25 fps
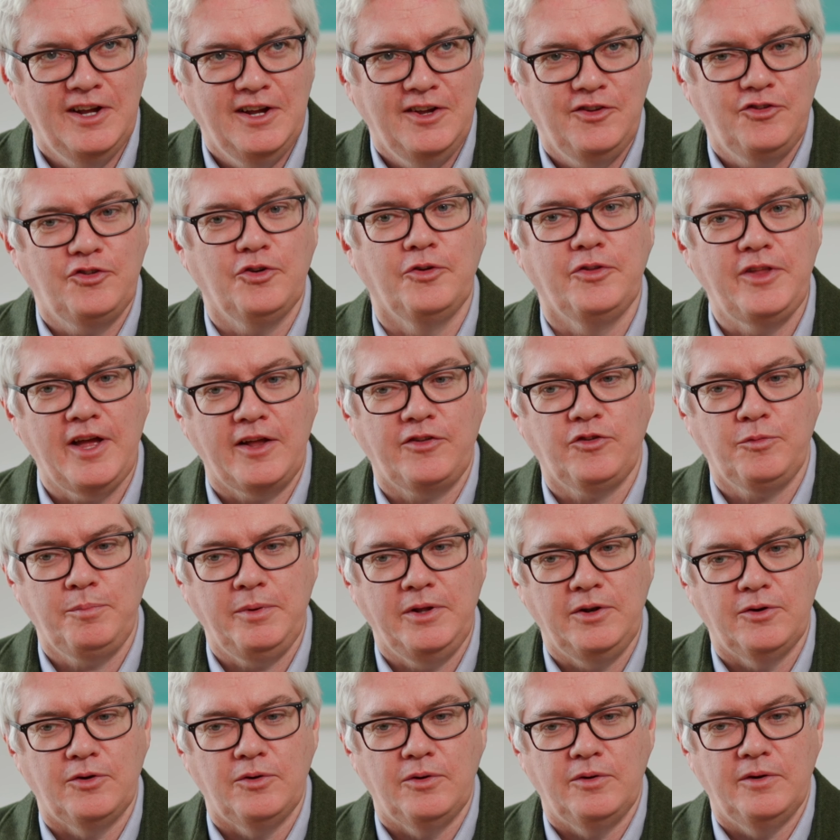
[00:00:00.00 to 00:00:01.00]
So that's
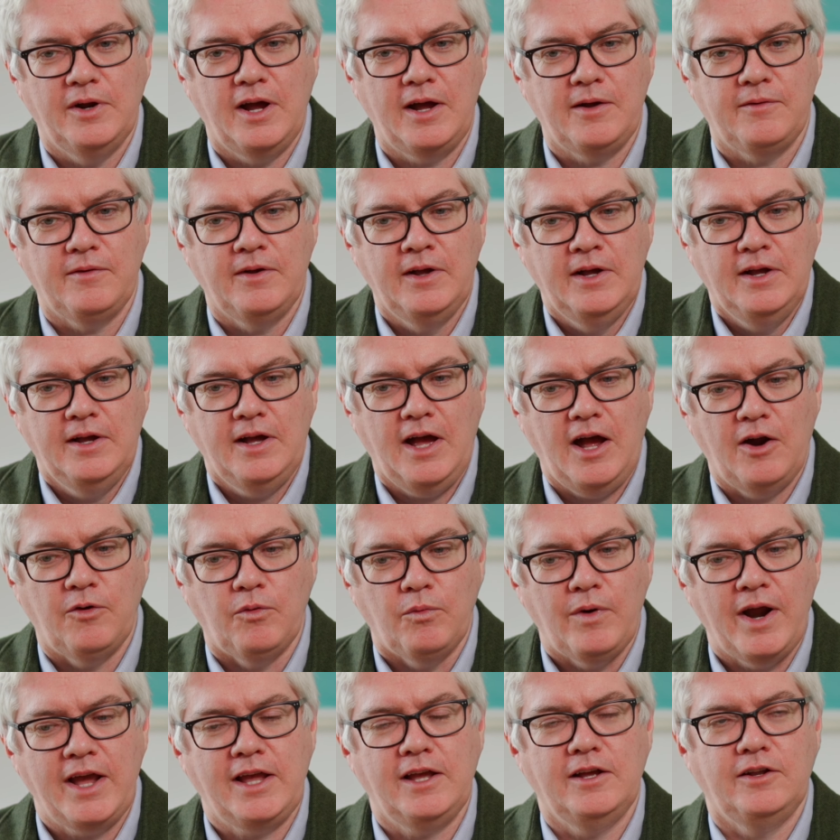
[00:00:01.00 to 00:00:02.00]
been a
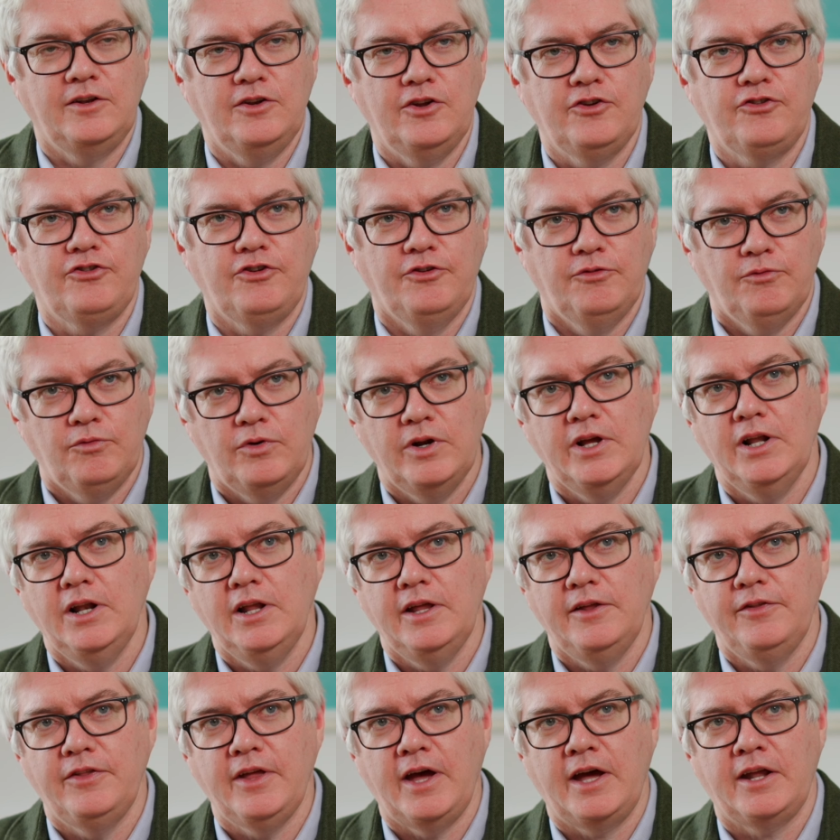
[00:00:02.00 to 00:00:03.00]
recognition,
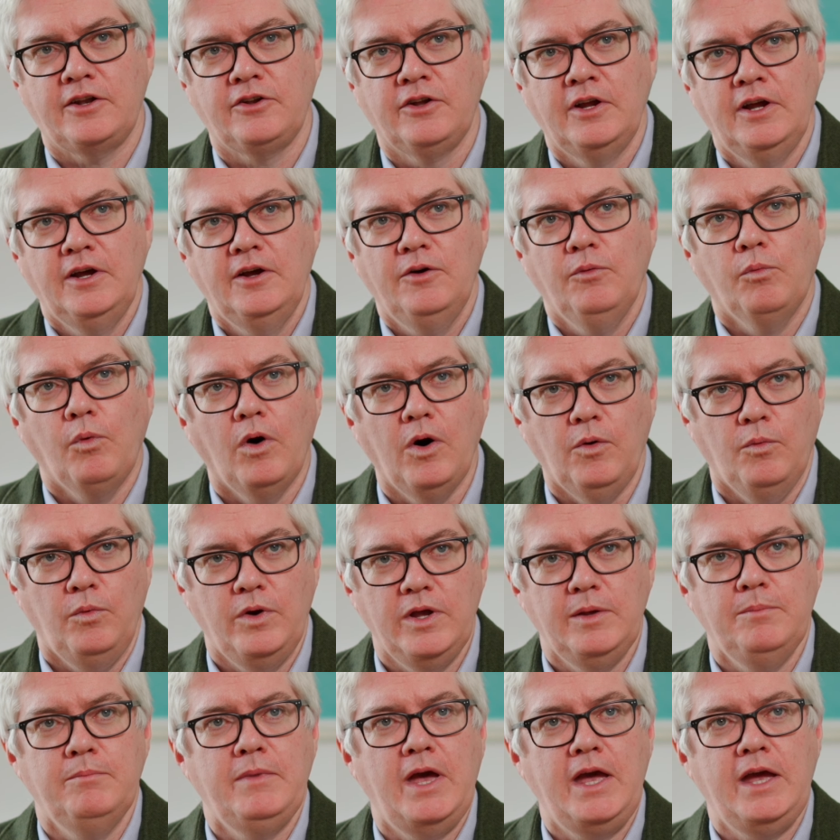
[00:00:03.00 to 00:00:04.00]
really, that what
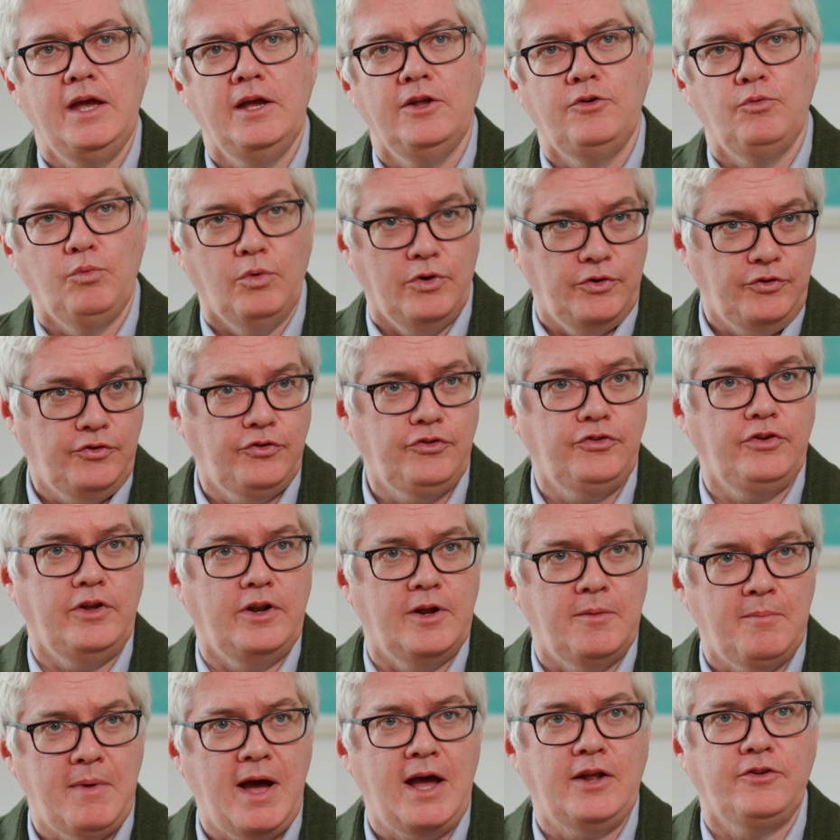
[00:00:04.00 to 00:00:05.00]
we made was
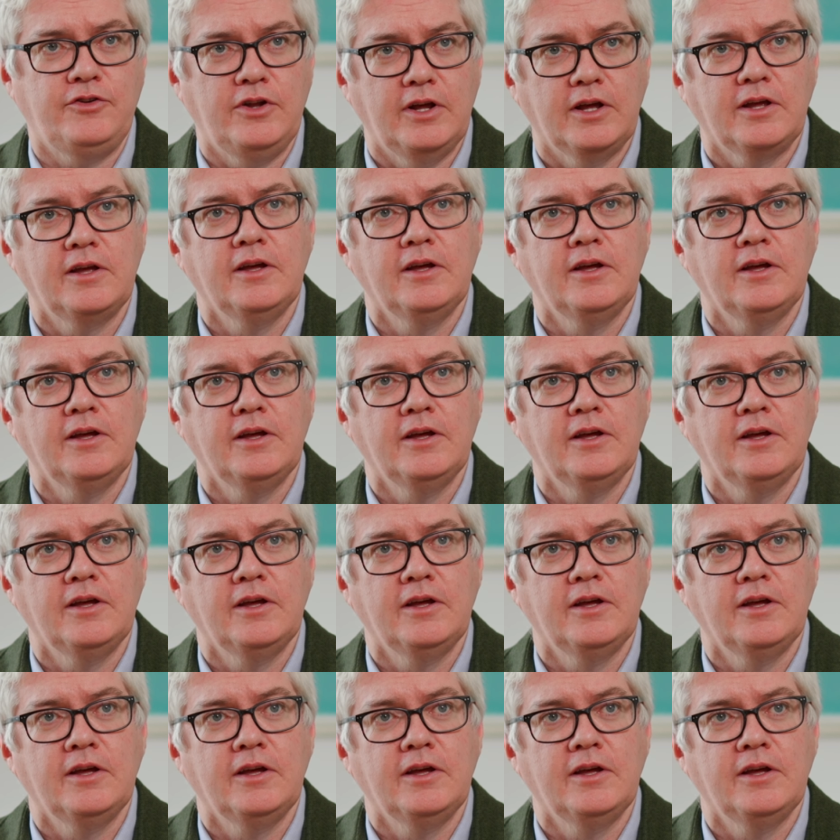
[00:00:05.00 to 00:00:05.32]
cinematic.